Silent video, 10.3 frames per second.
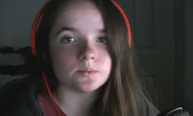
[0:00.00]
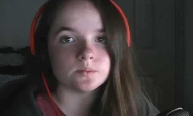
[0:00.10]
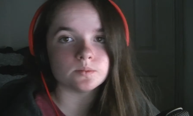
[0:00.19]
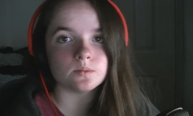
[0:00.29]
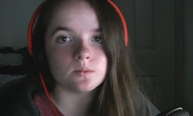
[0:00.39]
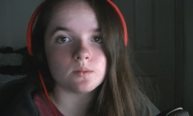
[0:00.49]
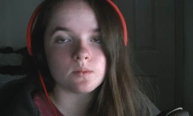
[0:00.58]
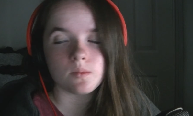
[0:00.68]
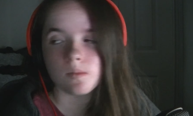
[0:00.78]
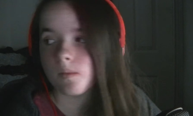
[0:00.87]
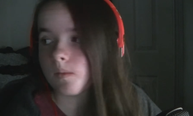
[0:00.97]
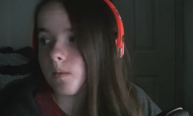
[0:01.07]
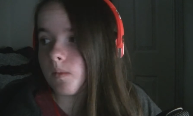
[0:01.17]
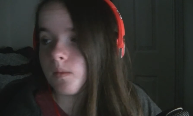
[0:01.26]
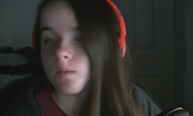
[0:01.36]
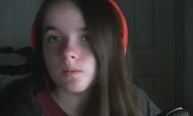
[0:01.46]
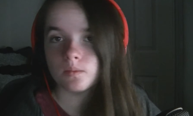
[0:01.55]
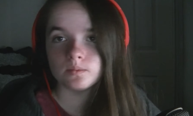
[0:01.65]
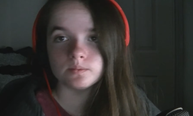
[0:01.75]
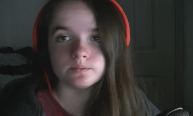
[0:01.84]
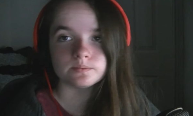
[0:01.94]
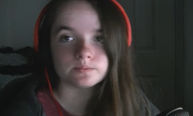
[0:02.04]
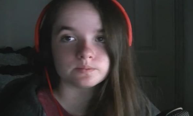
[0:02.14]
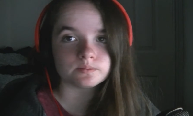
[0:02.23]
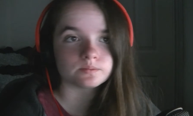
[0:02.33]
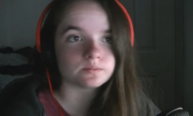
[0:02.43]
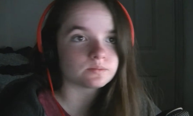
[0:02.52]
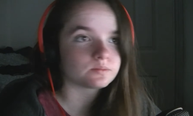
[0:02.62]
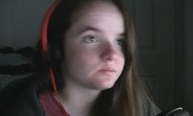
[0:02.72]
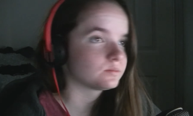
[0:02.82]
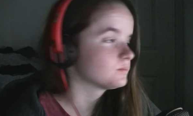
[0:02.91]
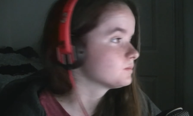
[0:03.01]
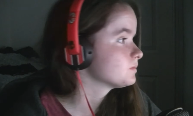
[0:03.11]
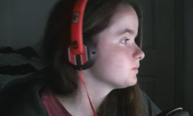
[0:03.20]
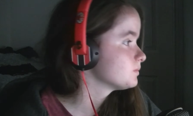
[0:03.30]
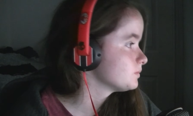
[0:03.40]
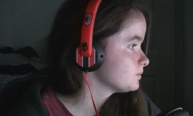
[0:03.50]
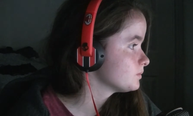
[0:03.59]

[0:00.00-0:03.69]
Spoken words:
Nothing is said.